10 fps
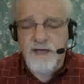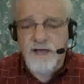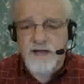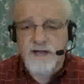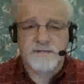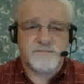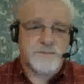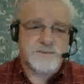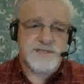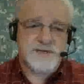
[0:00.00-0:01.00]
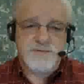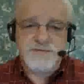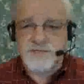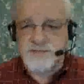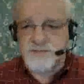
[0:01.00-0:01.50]
Uh, first thing we
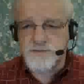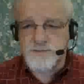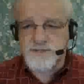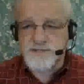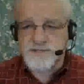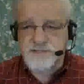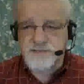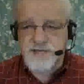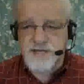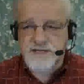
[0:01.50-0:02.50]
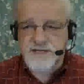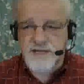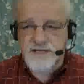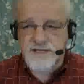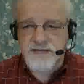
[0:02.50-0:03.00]
should do is look at
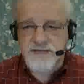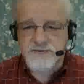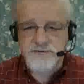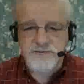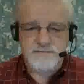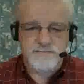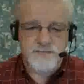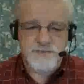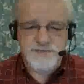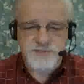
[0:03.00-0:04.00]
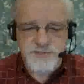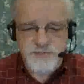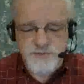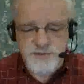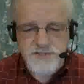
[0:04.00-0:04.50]
Calagator which
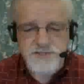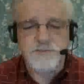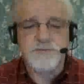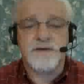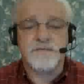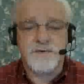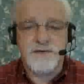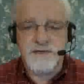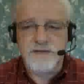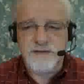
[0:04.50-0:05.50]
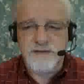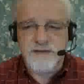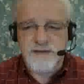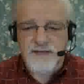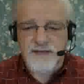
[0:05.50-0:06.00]
you should do every
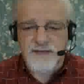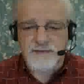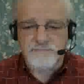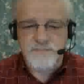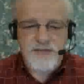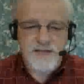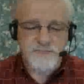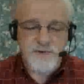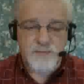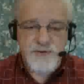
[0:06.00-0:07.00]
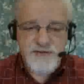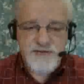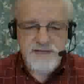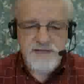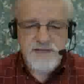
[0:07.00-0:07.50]
um, every week.